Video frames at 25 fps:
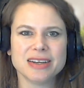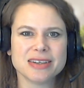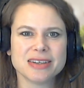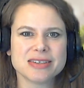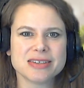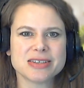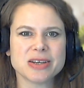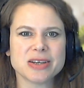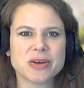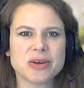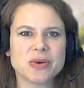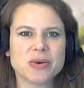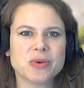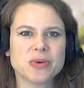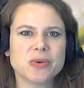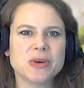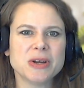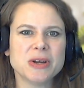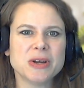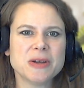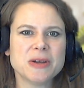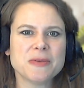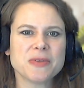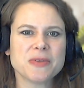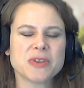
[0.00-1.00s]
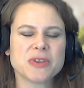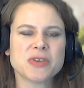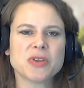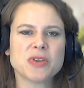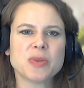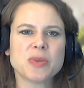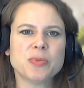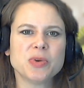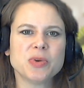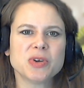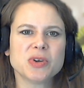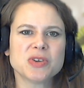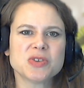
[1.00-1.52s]
so so the
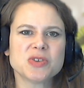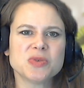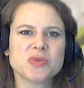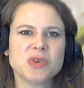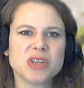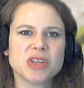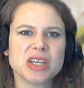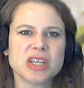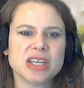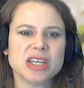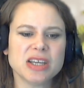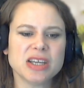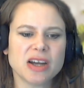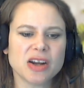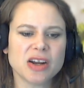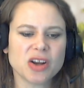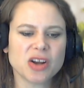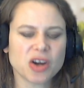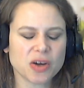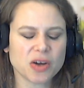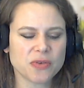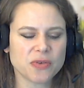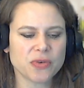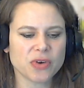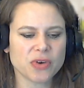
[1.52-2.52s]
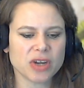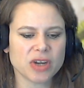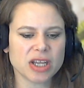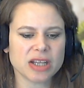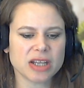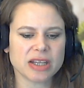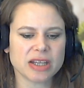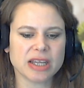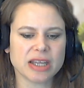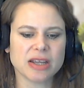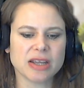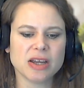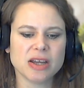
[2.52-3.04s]
book is really
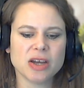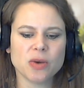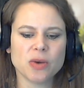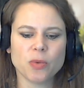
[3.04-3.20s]
uncovering like